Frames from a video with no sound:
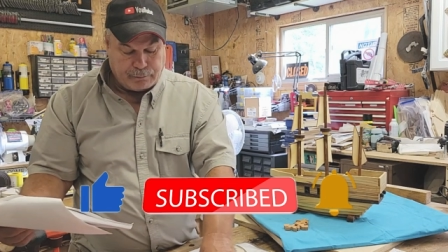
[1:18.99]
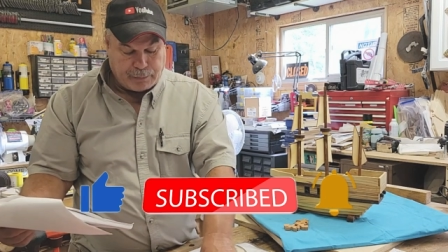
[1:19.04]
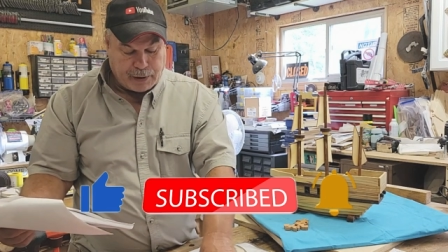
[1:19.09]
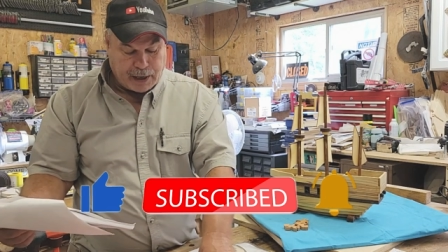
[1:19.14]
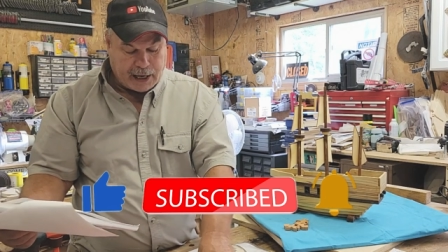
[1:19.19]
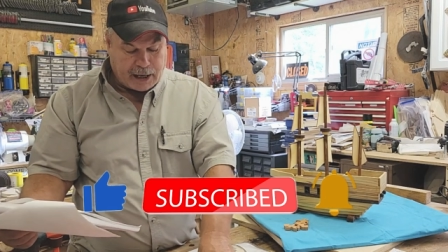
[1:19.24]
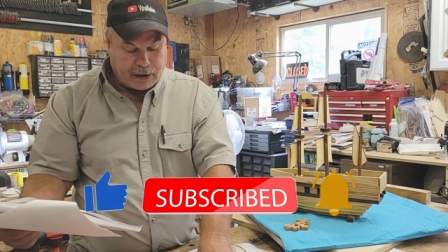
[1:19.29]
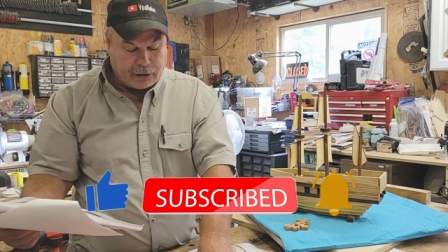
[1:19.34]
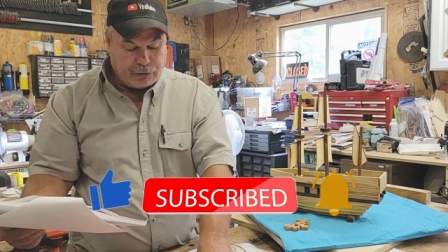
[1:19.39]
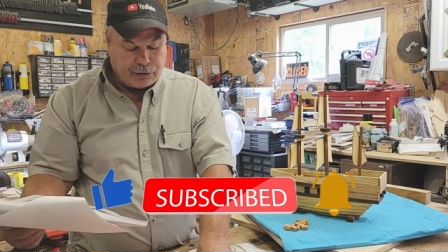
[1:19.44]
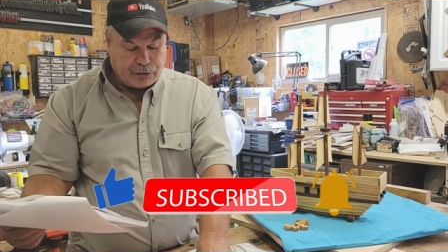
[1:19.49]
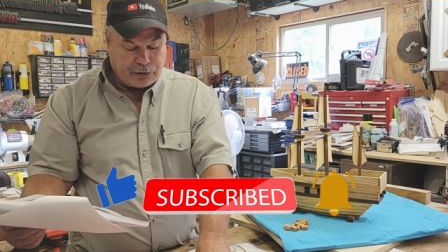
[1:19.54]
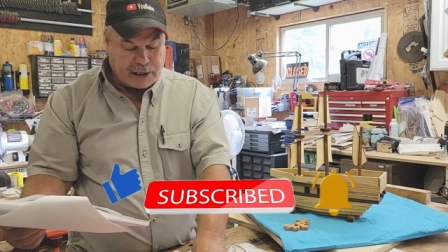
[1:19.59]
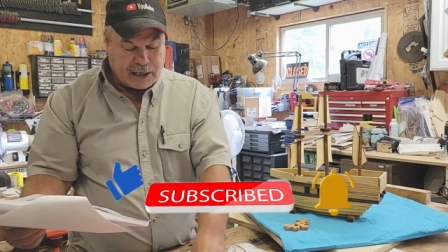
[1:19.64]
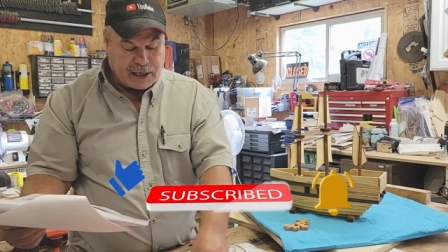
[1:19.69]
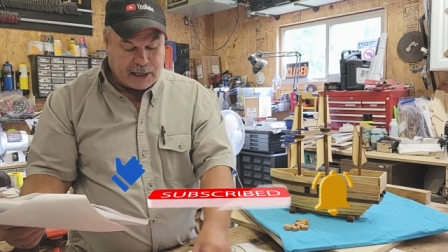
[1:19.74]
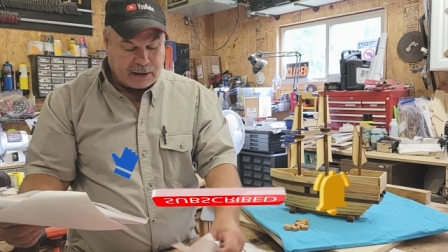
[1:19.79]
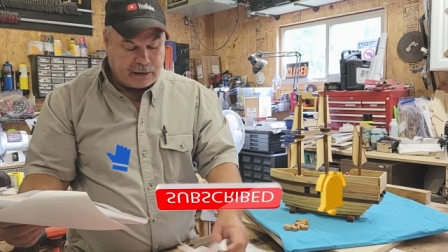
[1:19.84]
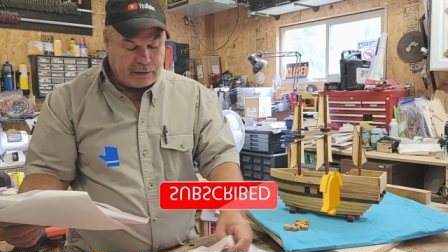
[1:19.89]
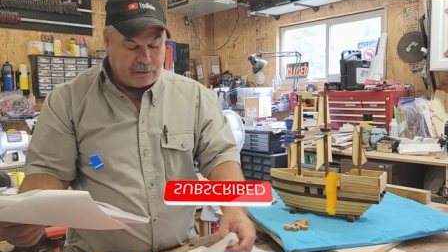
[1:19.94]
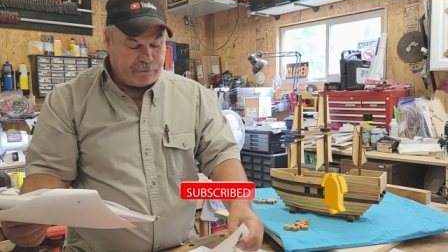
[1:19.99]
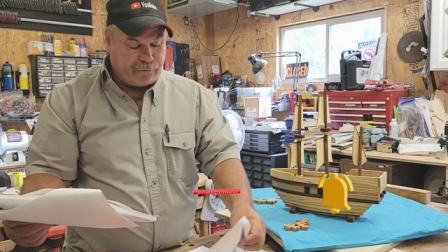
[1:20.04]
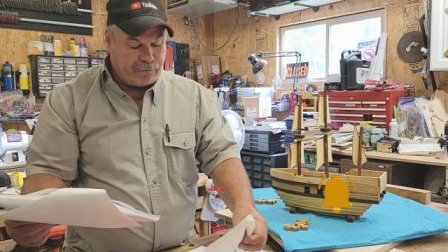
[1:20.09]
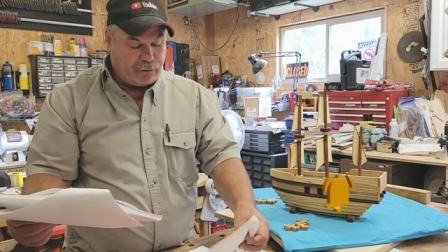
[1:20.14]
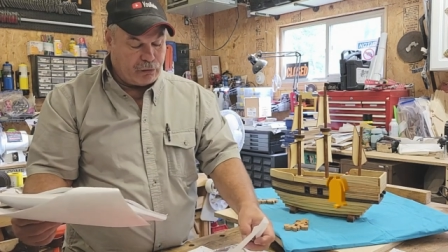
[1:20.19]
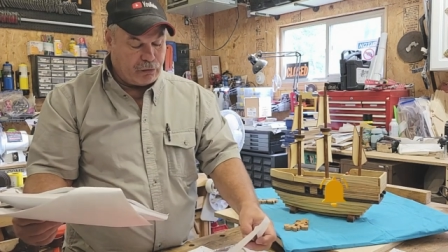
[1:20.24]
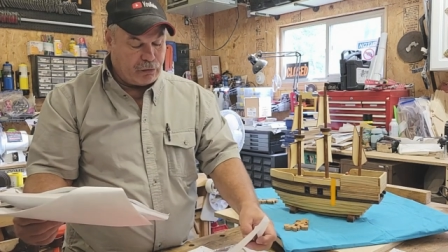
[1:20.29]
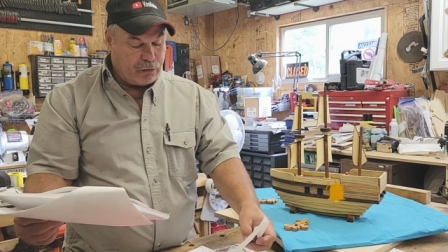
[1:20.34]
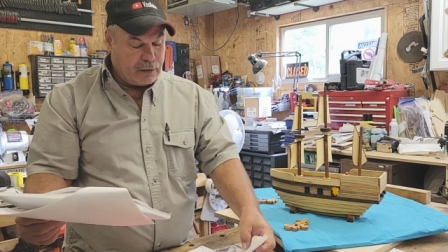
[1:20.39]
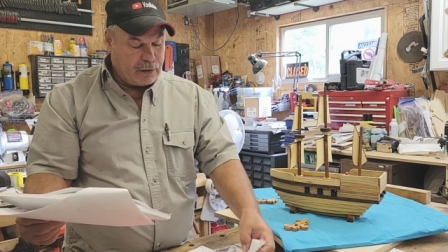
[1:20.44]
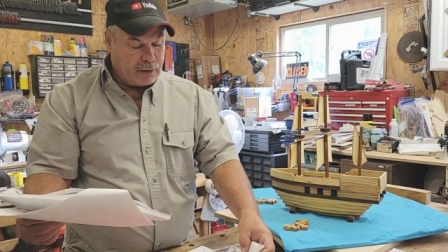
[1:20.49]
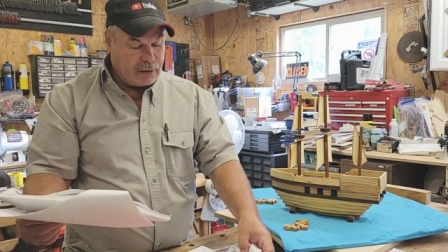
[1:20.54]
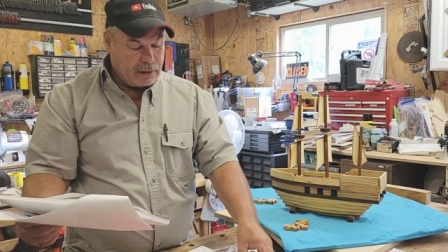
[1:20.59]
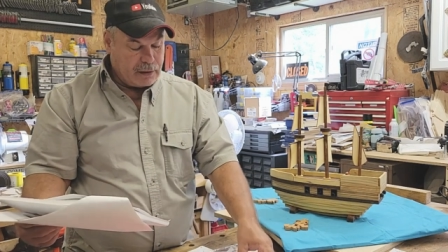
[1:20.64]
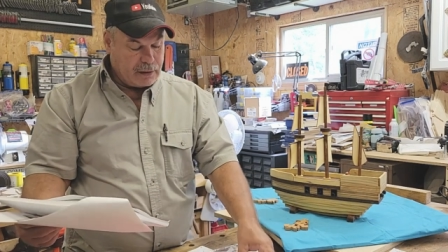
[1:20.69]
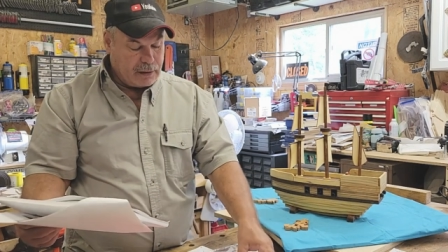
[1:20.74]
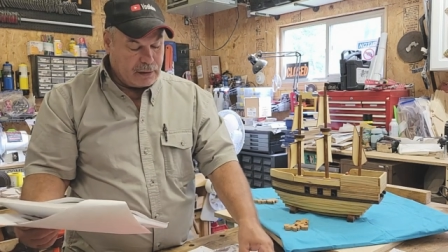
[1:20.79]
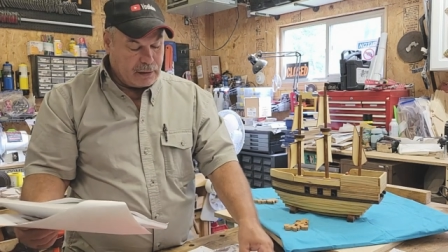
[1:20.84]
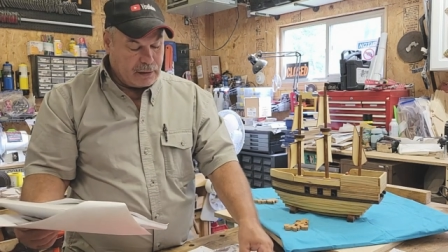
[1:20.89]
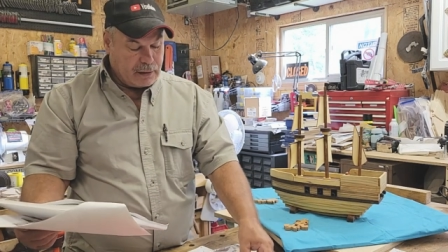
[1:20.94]
patterns on it for
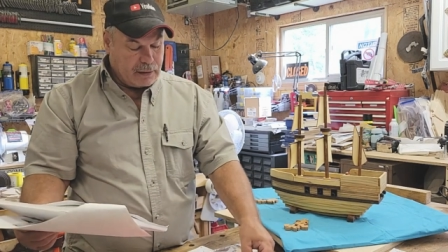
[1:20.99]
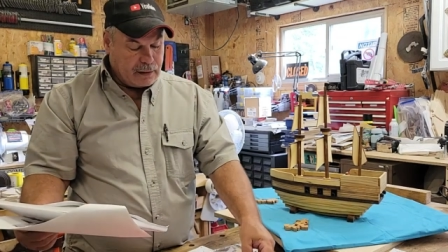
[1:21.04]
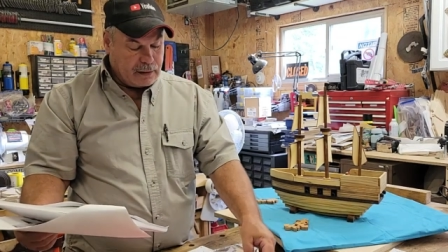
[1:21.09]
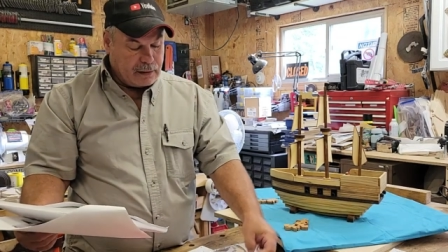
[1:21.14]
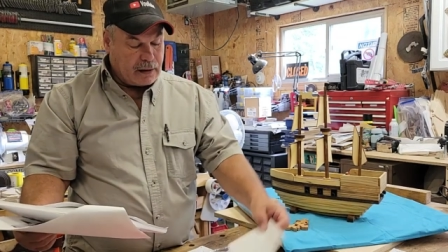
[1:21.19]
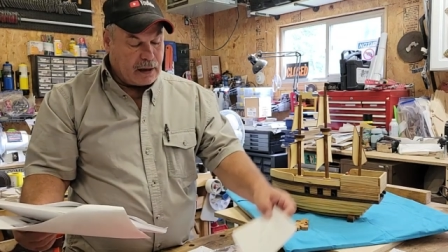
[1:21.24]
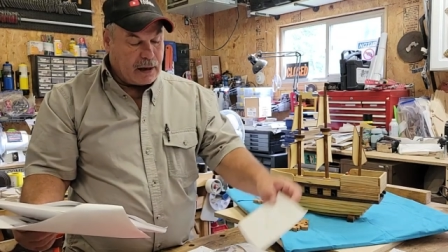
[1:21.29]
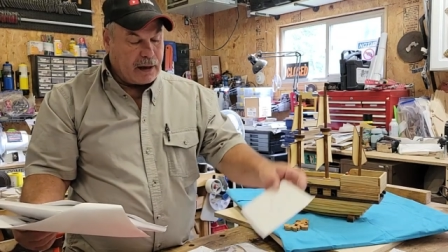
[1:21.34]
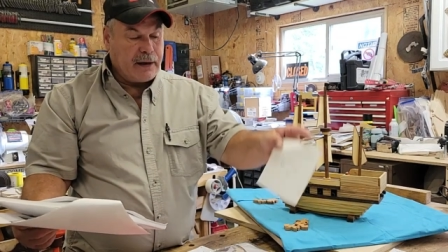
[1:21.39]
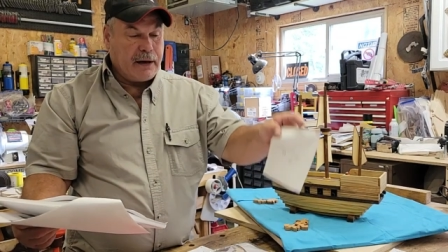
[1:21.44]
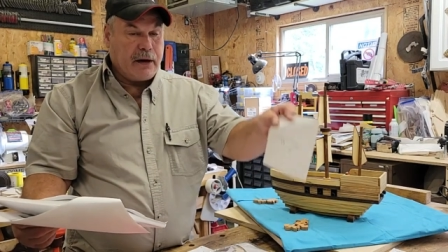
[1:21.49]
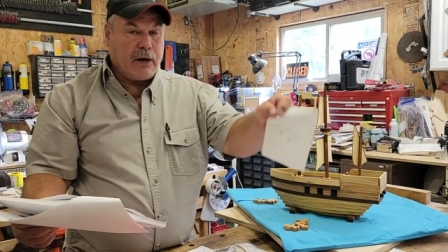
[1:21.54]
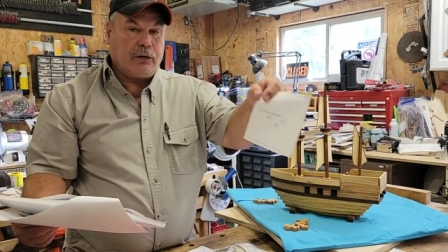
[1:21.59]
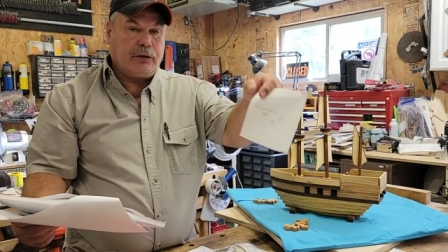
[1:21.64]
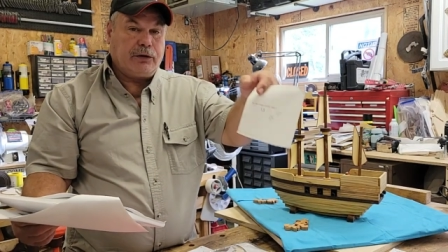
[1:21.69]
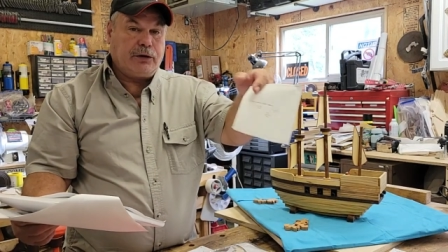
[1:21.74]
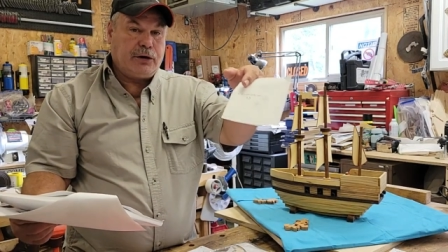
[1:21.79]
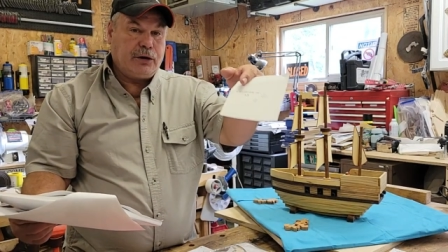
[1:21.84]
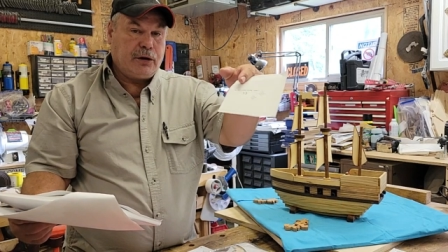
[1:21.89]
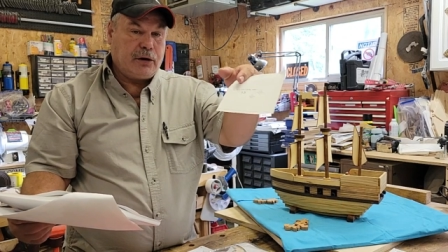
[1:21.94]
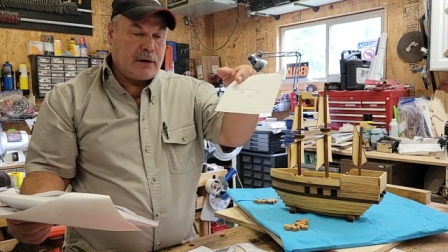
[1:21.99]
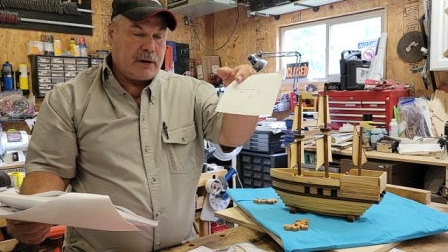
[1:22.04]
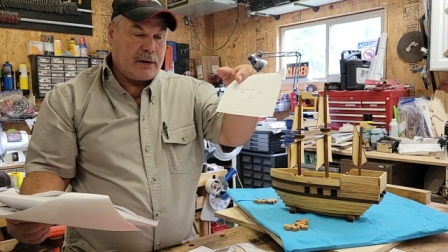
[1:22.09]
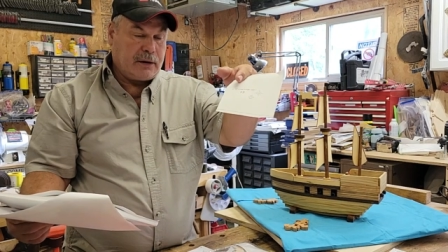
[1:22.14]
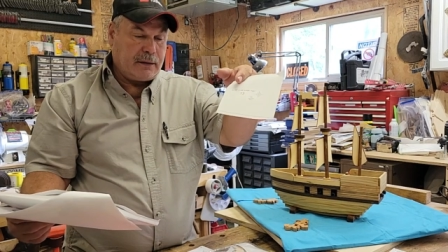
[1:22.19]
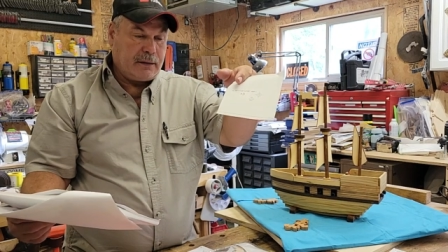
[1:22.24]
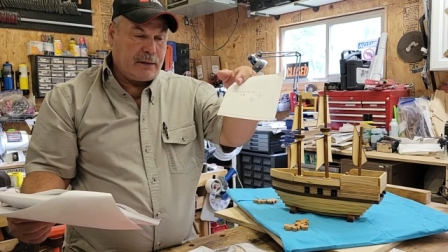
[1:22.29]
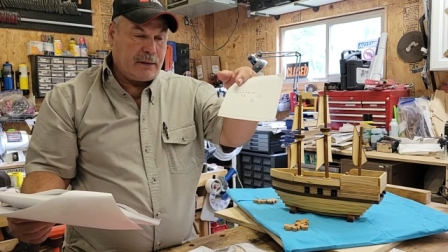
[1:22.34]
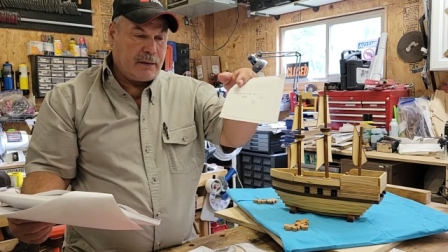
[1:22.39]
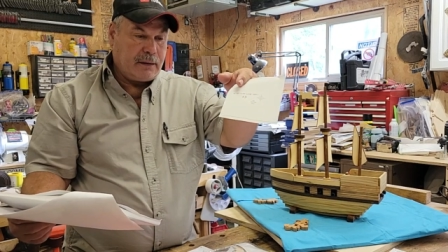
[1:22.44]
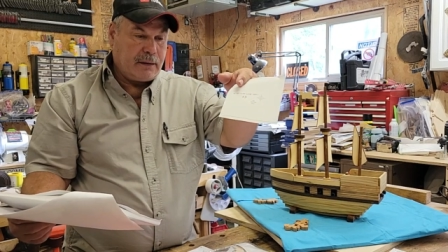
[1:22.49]
cutting out uh,